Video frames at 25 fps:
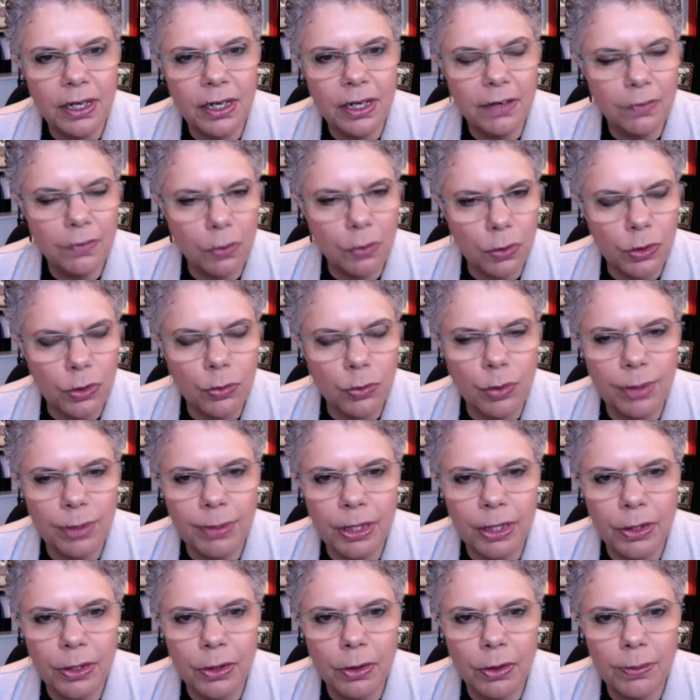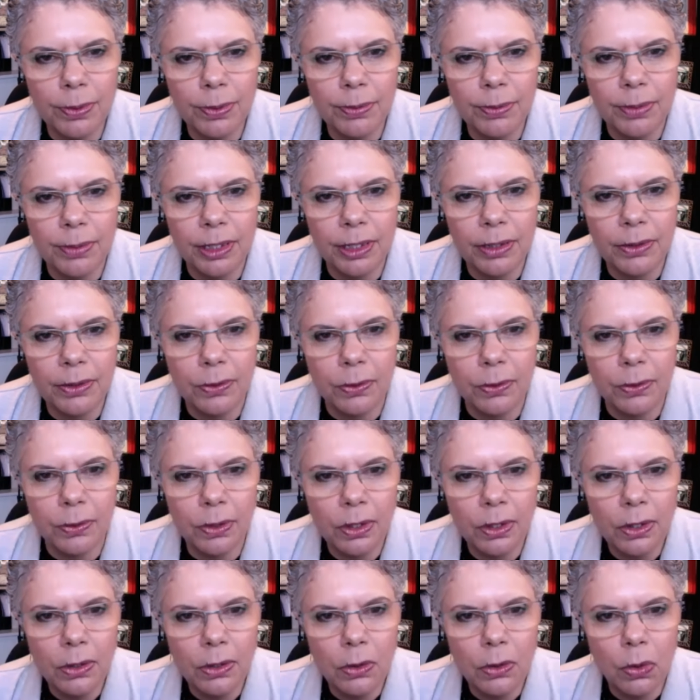of course, women are not permitted
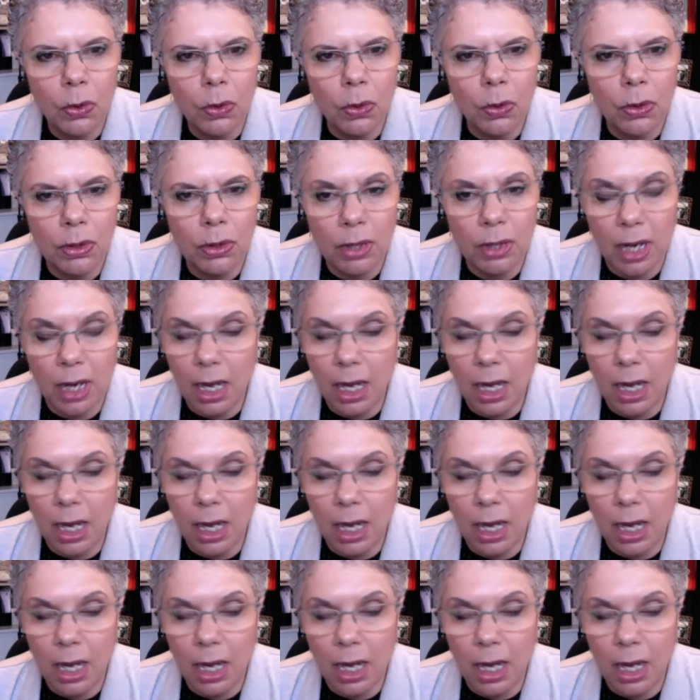or